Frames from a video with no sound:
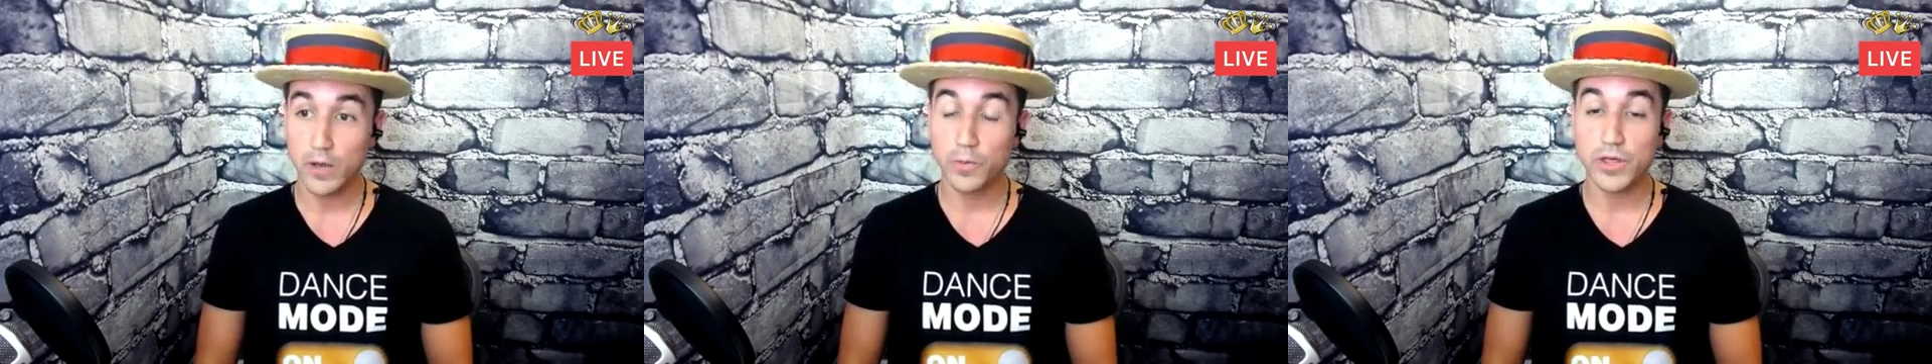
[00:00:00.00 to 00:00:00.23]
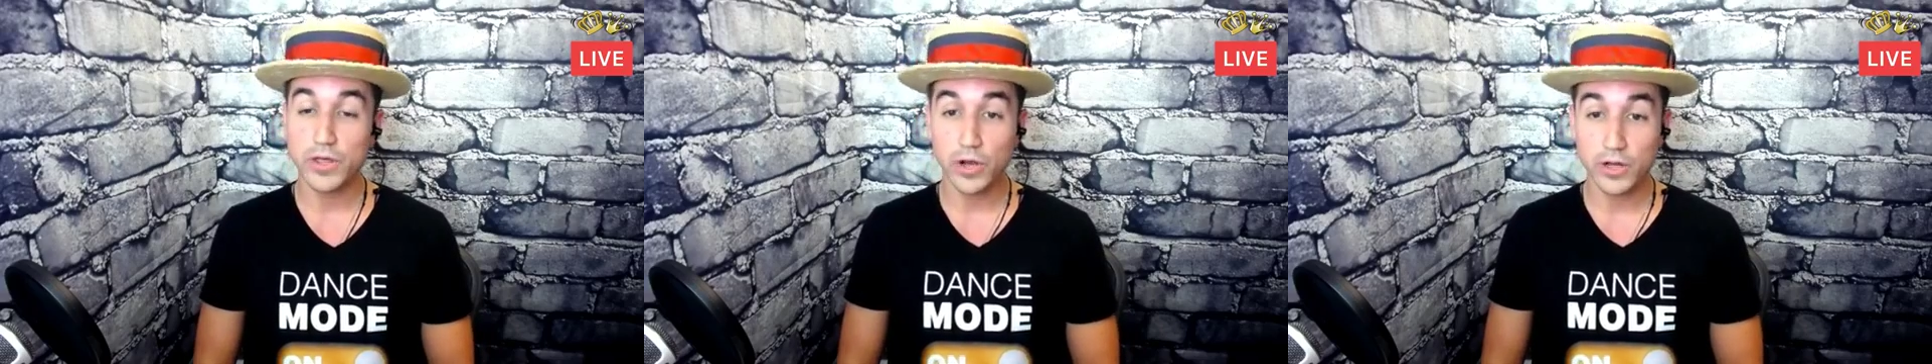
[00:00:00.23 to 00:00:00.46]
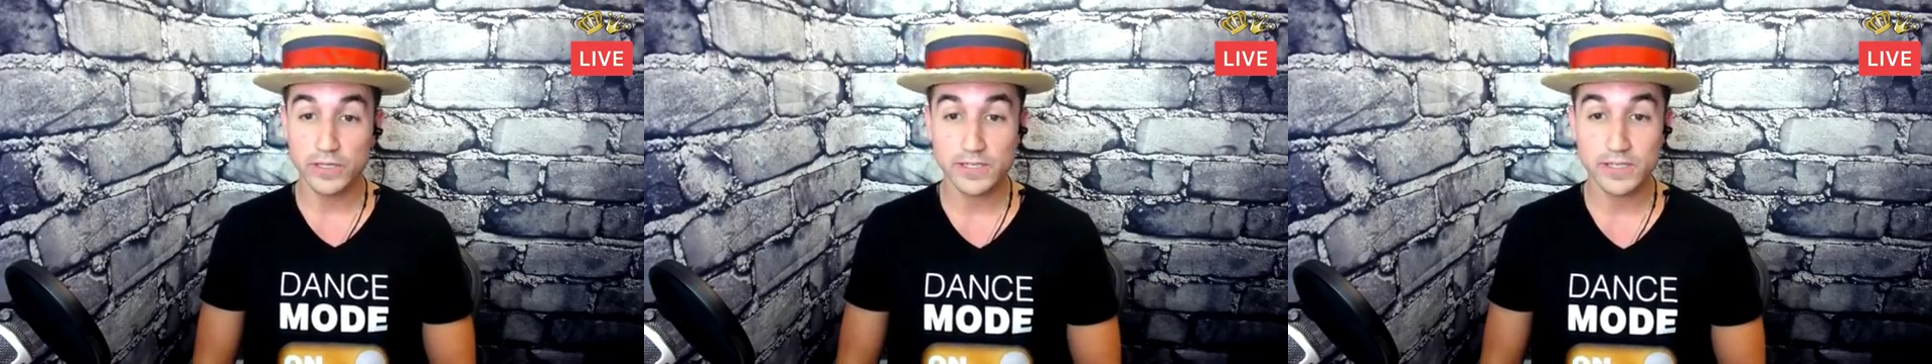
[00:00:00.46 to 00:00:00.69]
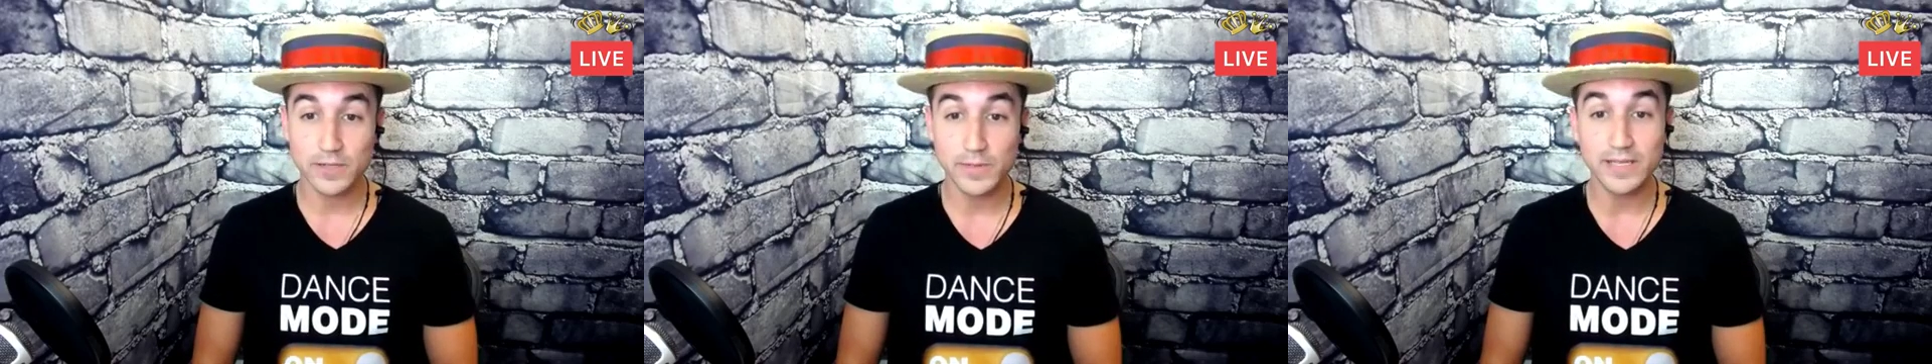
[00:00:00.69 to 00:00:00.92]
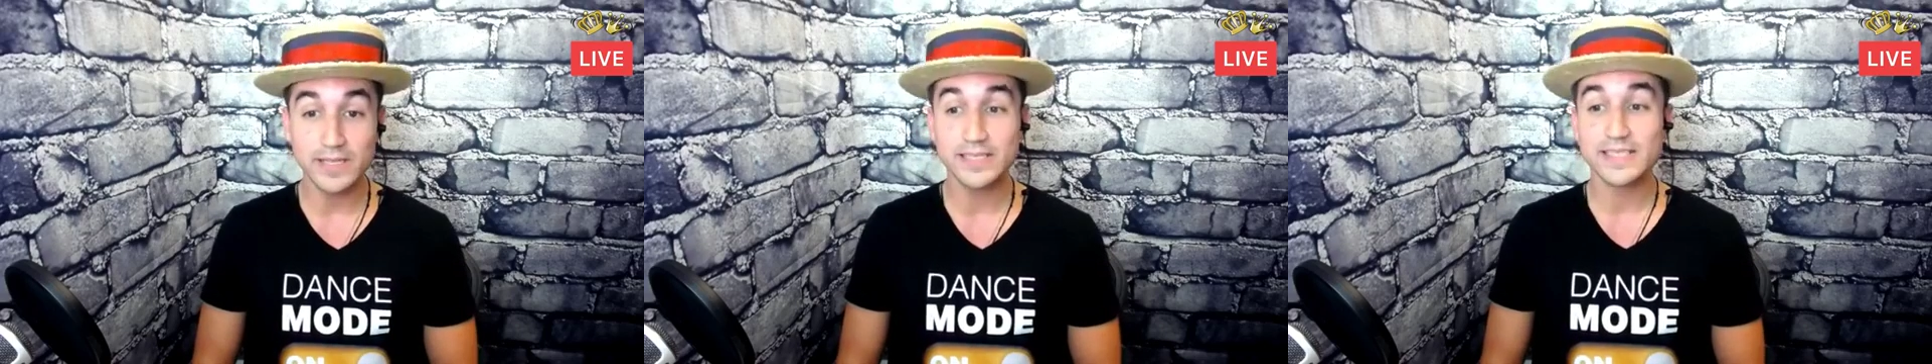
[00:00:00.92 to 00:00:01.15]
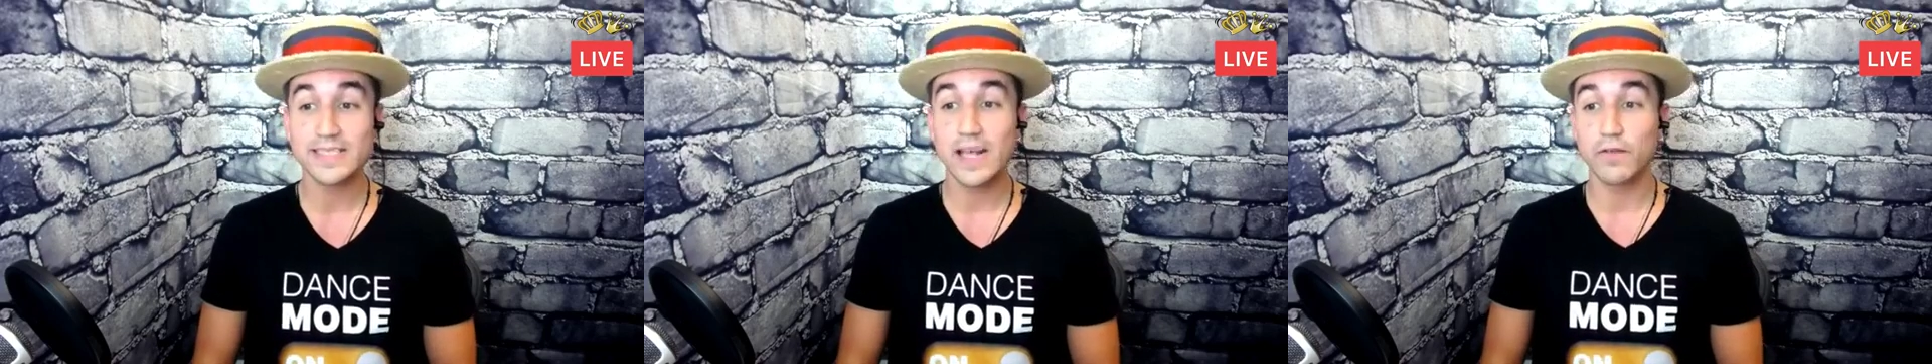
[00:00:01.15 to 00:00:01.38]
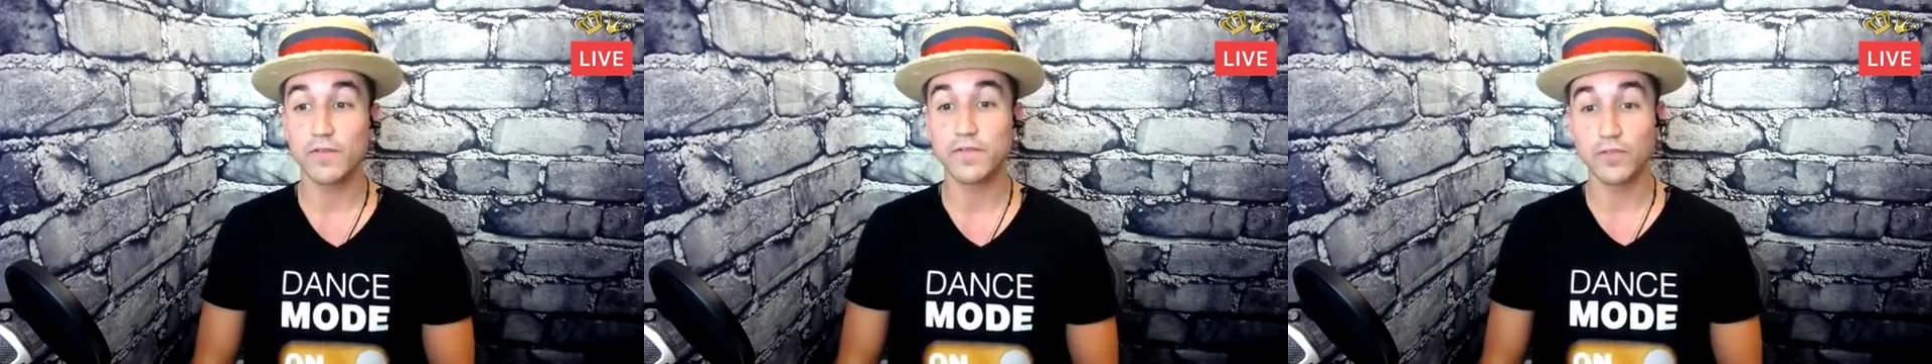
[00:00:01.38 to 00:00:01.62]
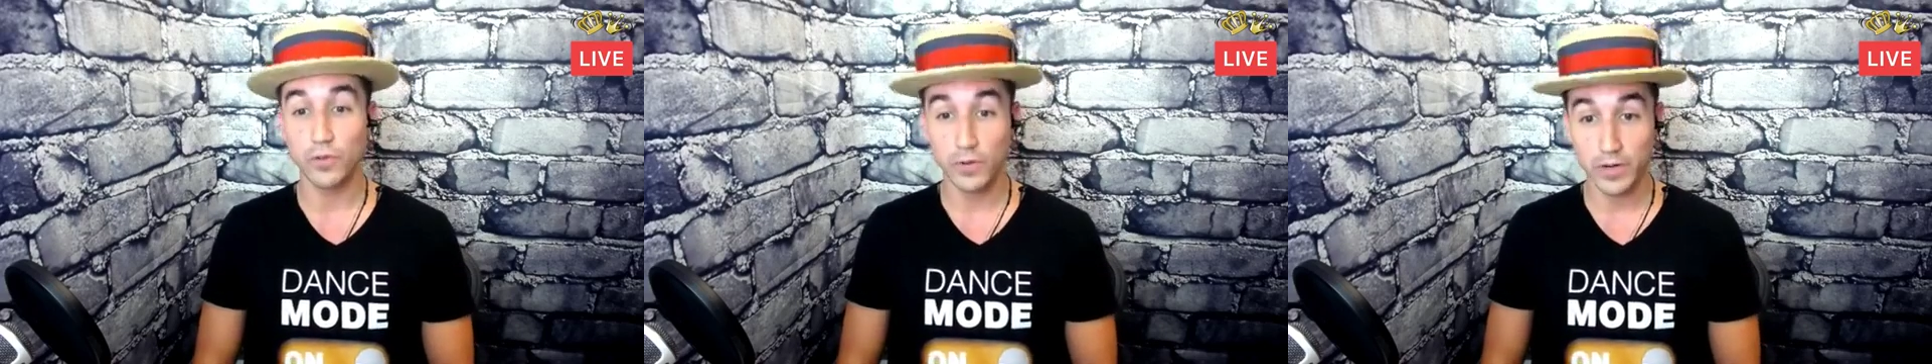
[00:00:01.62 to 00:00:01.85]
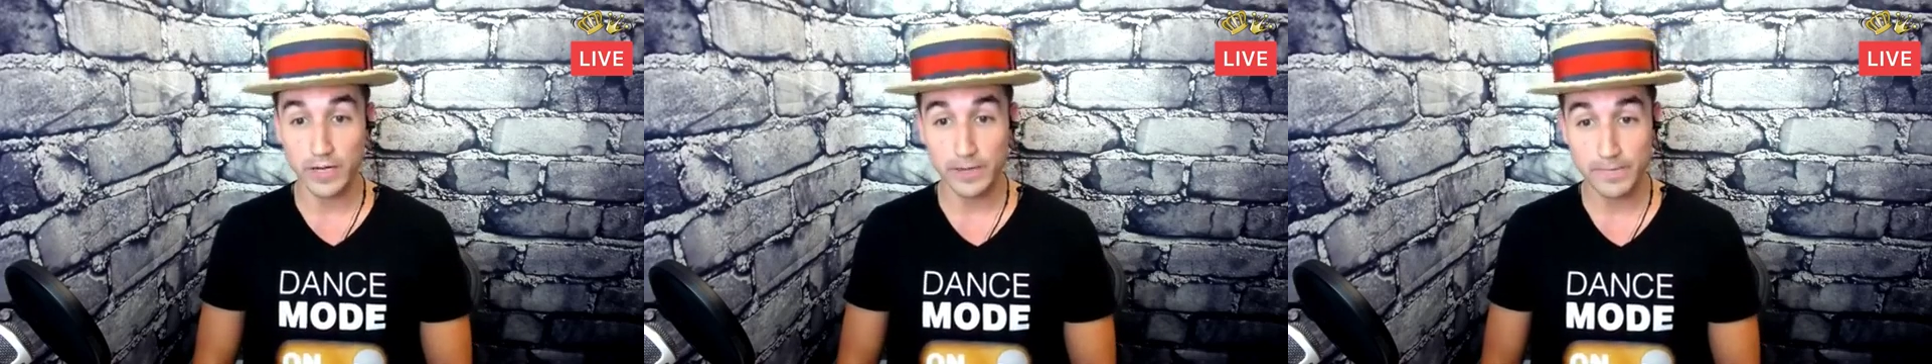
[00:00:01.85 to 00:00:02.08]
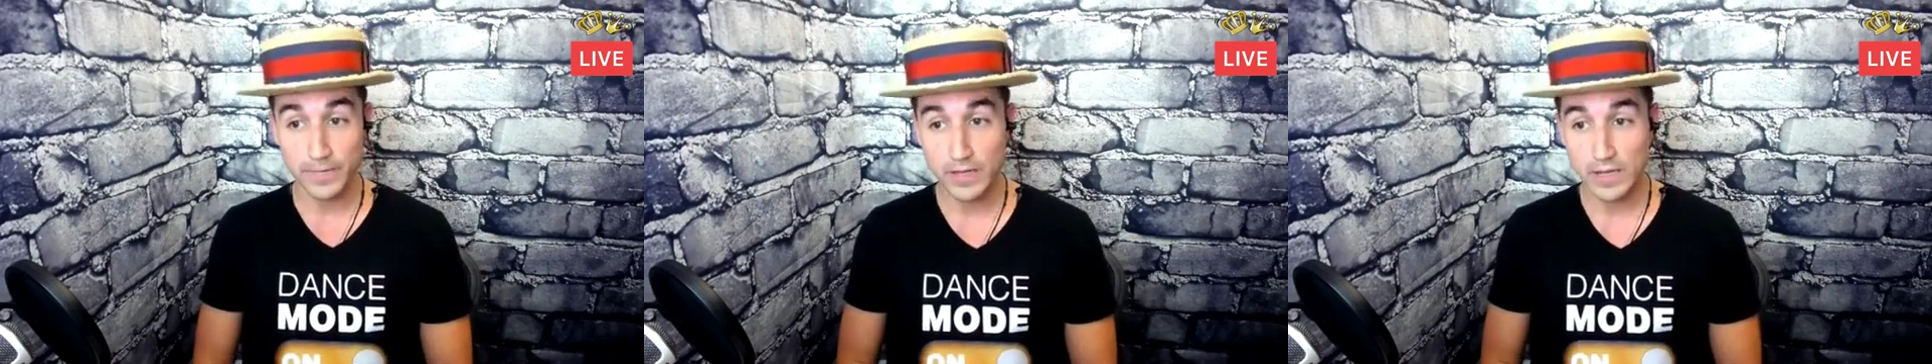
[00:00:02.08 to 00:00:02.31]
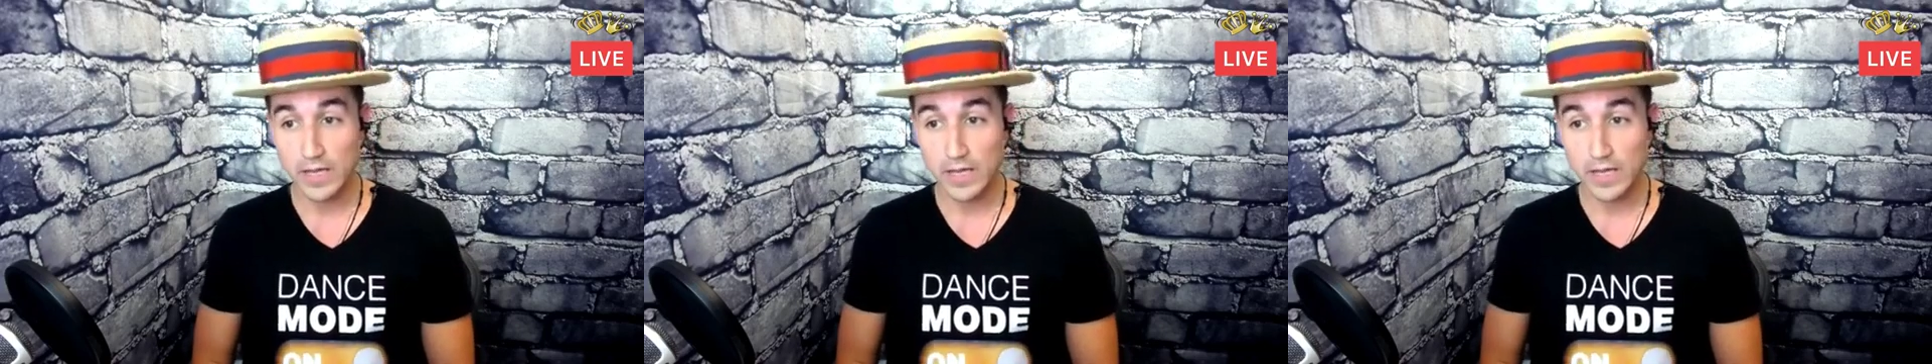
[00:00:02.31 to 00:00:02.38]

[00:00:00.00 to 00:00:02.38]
with autism in South Florida.